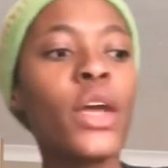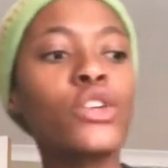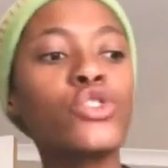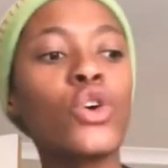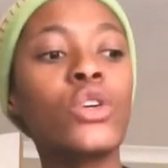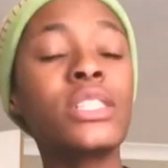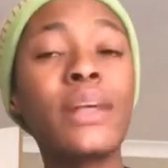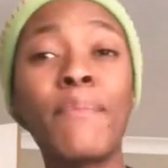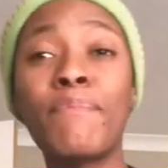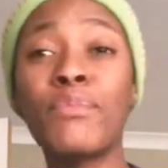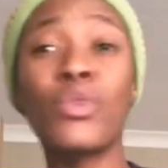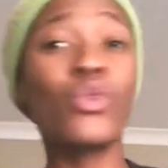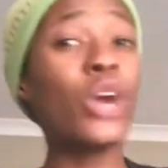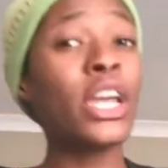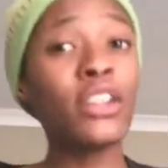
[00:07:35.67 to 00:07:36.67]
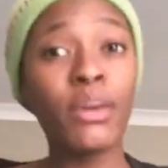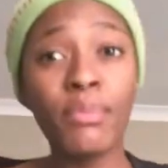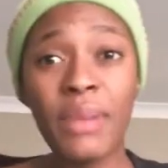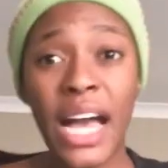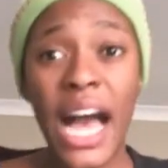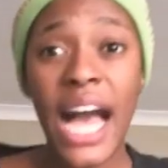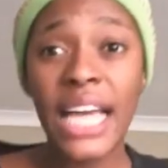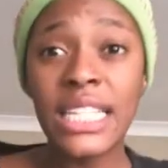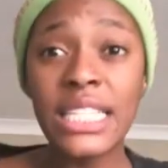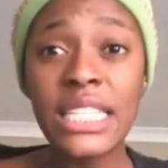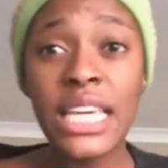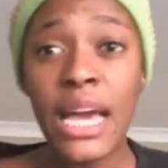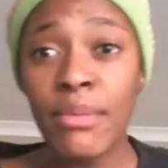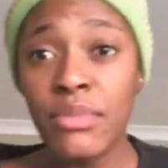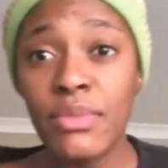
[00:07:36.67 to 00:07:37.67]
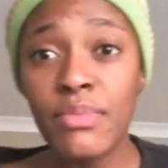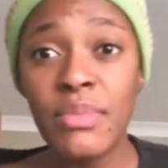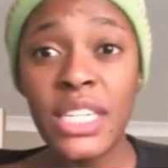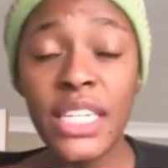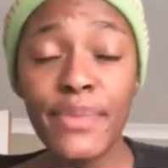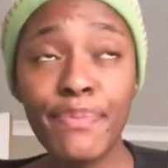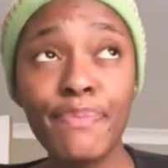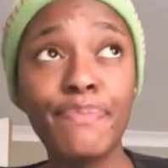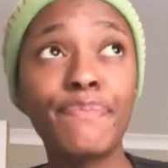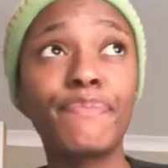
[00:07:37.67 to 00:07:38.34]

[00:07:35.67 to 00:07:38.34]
So some random guy DM'd me,